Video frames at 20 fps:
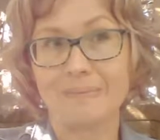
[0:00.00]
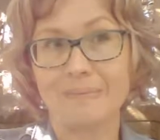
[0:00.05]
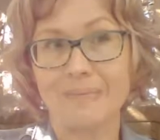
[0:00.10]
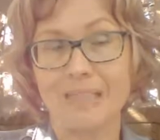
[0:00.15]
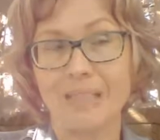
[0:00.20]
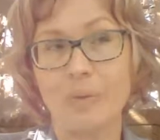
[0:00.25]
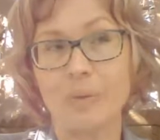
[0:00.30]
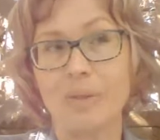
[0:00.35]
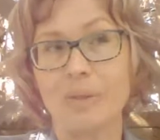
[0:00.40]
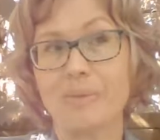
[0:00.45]

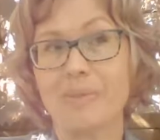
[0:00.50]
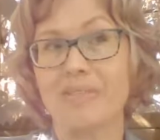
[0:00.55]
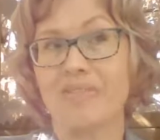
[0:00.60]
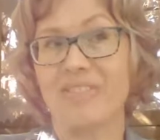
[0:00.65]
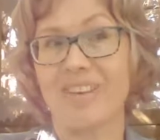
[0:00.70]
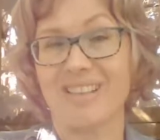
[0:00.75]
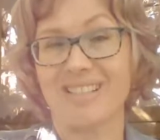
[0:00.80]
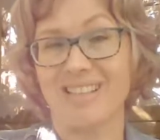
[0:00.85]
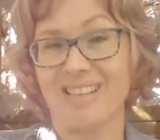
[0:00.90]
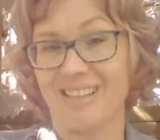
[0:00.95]
He would have been
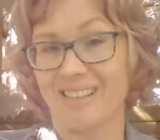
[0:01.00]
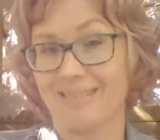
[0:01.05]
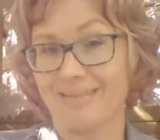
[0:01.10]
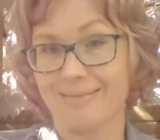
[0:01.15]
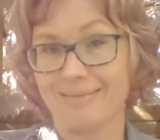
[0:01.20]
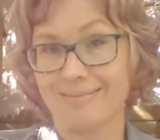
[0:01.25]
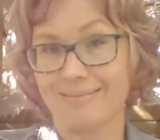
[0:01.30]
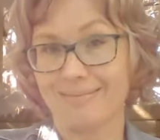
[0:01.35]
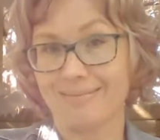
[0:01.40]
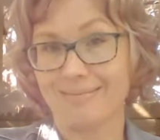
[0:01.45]
fussing.
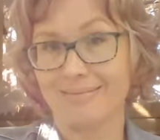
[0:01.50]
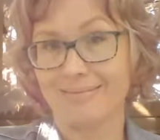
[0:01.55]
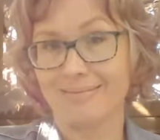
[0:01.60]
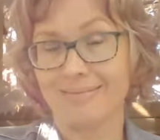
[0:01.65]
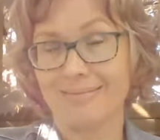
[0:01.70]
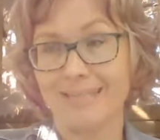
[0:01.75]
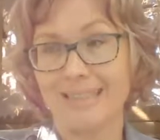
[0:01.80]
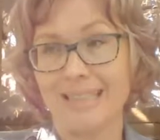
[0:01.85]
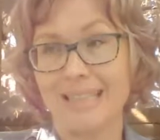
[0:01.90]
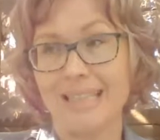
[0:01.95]

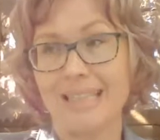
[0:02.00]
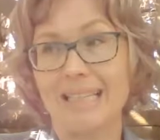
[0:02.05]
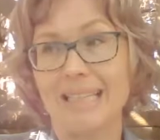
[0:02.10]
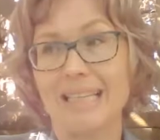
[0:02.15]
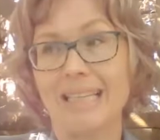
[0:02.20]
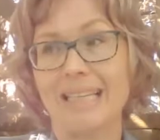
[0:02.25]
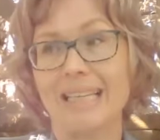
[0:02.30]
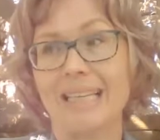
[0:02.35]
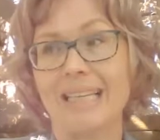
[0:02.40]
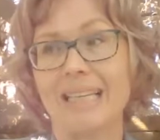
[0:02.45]

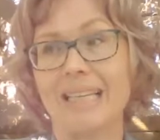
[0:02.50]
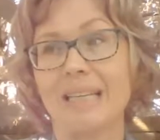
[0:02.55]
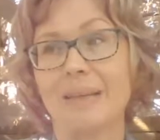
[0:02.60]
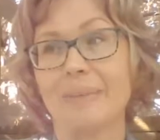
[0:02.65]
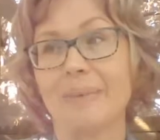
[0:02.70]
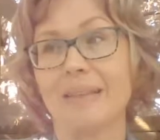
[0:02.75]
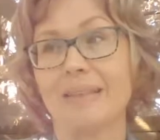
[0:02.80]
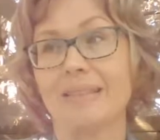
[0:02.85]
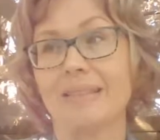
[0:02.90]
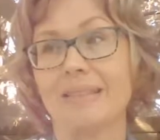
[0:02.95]
He'd have
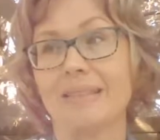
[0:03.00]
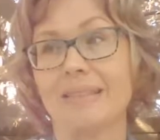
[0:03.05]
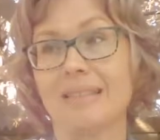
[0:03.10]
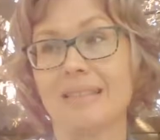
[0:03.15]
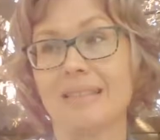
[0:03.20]
been